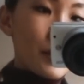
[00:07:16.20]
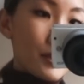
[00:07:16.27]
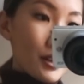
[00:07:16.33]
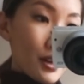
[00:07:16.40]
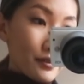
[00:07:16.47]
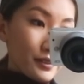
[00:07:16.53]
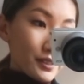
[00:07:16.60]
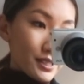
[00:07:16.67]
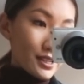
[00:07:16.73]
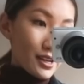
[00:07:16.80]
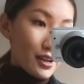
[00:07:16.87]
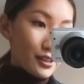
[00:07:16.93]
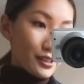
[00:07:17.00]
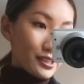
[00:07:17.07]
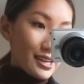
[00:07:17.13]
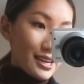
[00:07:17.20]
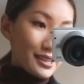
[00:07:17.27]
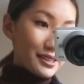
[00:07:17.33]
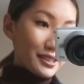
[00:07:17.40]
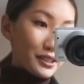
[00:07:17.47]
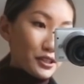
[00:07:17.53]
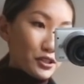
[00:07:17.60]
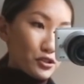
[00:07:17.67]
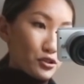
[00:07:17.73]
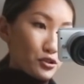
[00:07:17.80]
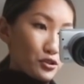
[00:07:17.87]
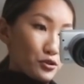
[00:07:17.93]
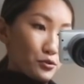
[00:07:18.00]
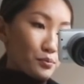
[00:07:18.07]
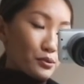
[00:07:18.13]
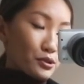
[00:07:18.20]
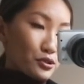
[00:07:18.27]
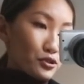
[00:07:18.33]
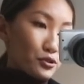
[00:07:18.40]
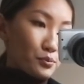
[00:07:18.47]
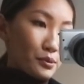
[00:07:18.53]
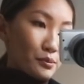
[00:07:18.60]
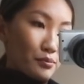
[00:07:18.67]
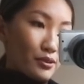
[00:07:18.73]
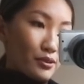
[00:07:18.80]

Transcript: love this color. I think it's super, super